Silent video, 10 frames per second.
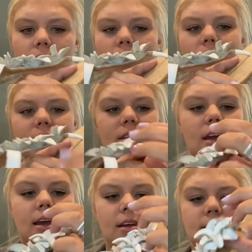The only
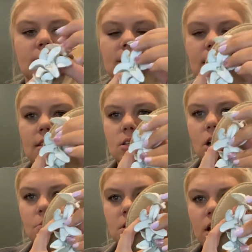thing I can see is like the
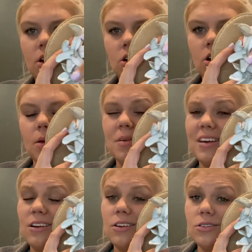top's kind of dirty, but
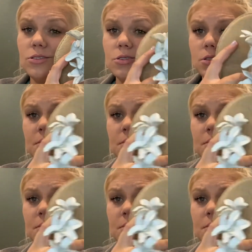that could also just be